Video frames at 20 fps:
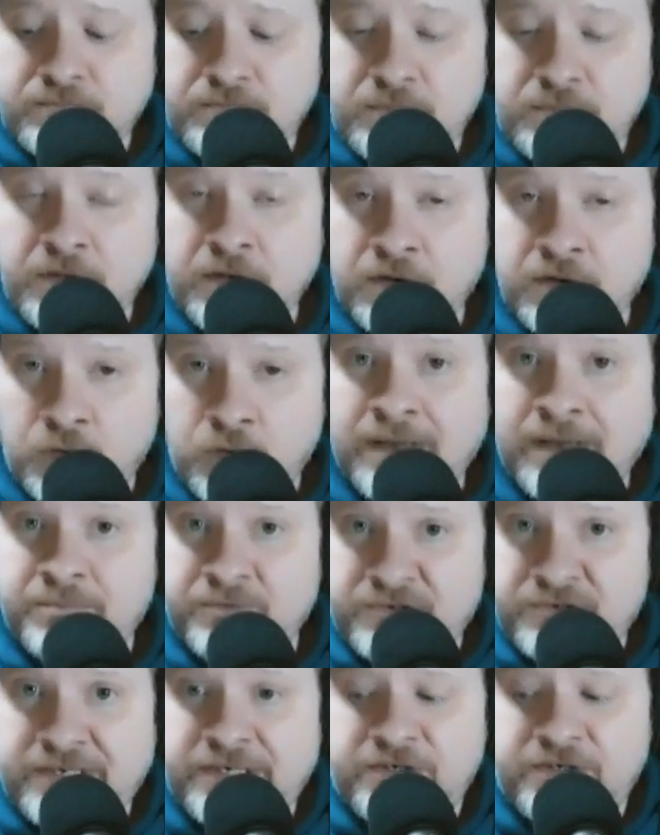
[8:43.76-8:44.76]
a quite
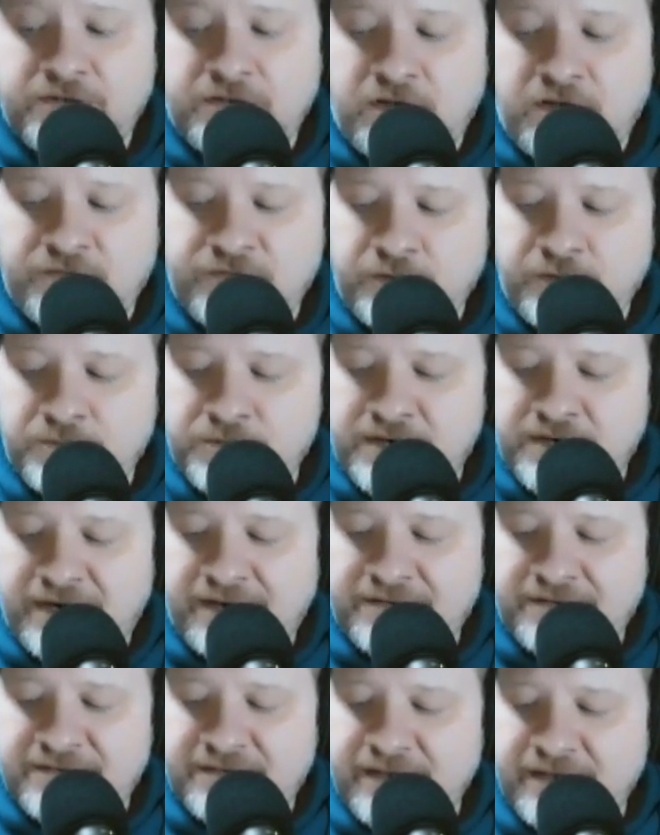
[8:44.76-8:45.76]
prestigious law firm in the
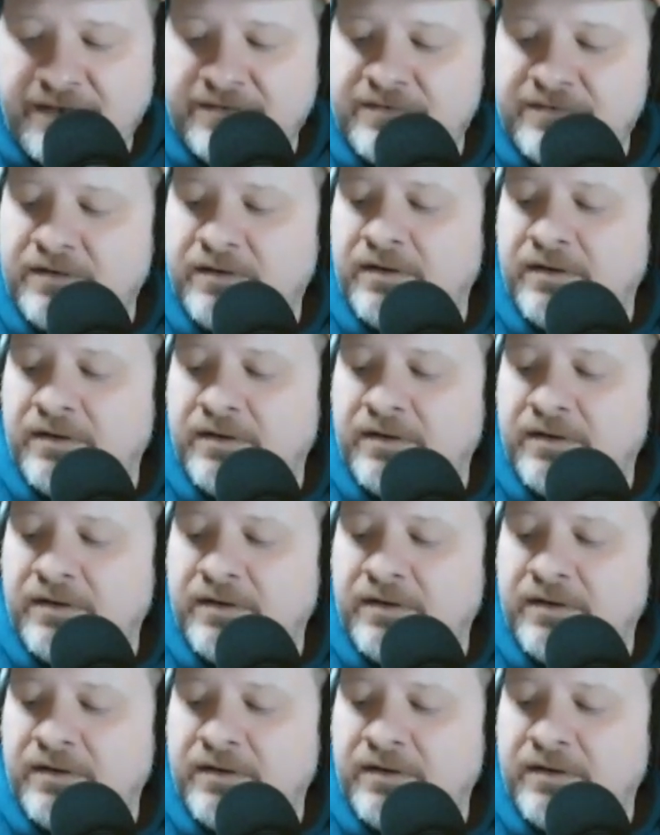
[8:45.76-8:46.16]
United States.